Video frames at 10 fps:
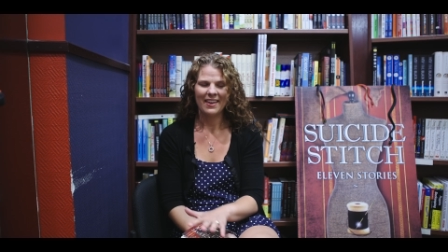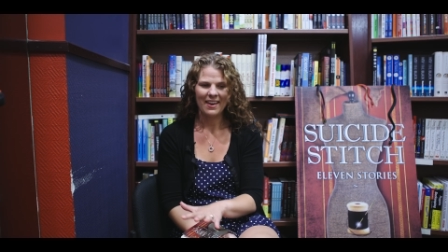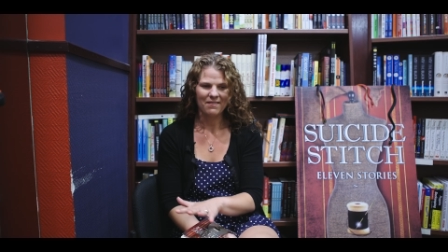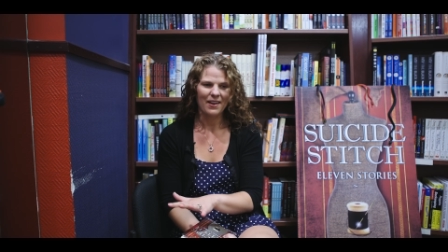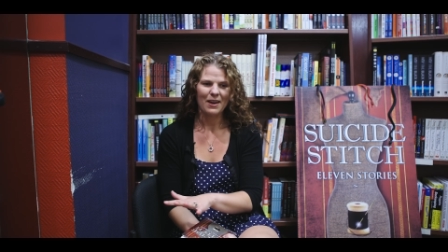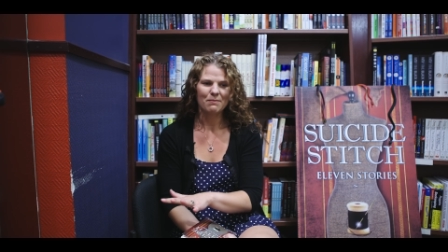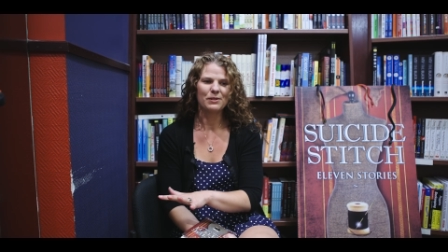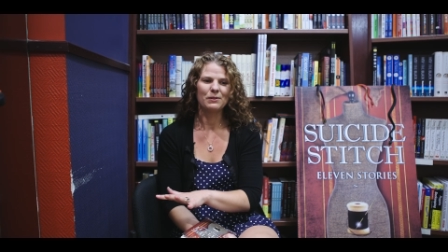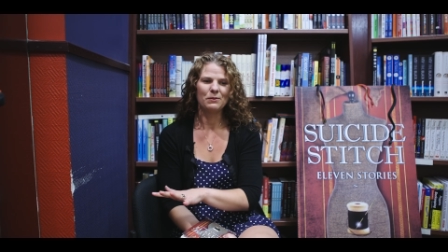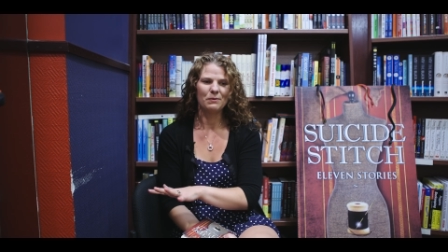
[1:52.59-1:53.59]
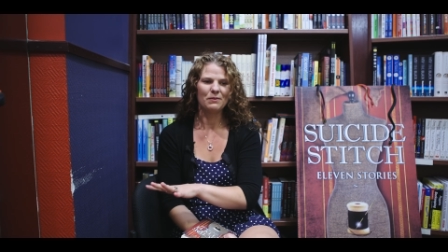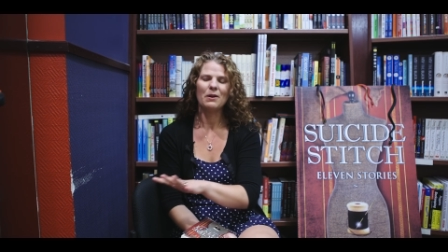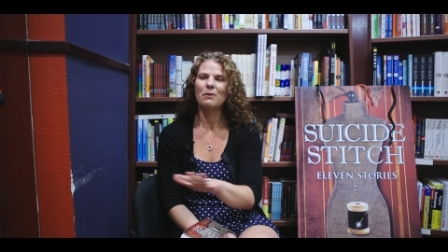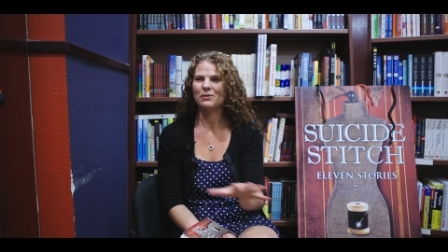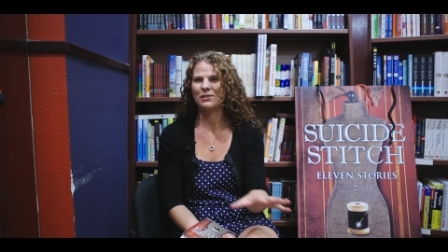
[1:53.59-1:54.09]
gave absolute
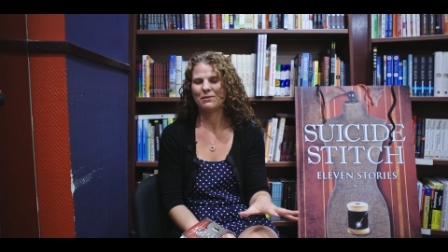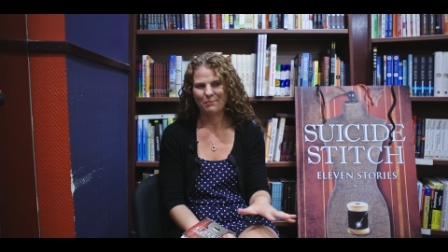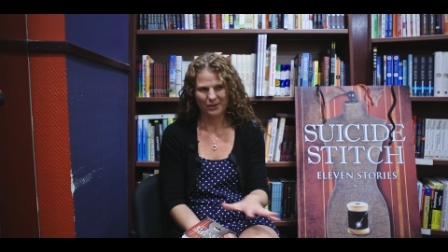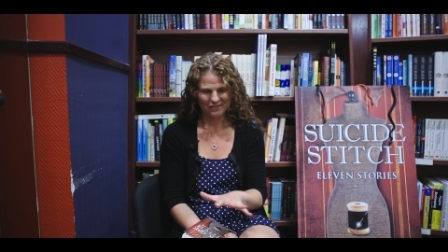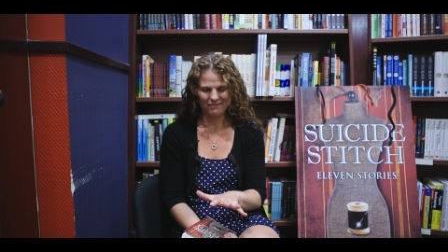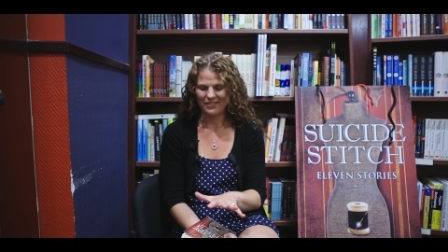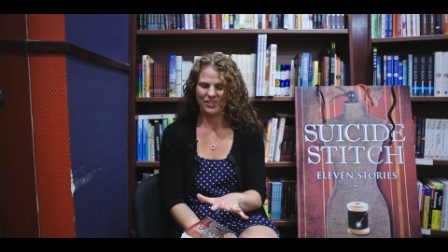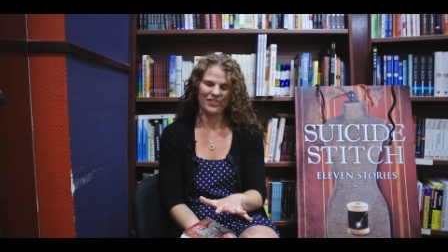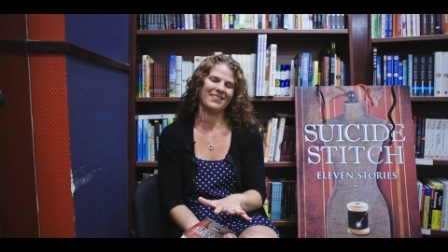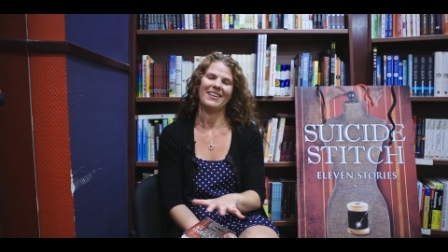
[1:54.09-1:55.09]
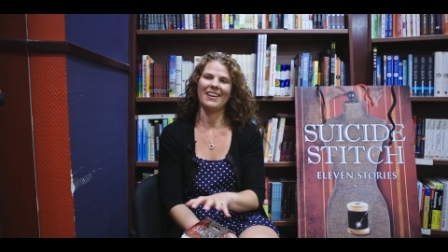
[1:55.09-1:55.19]
no supervision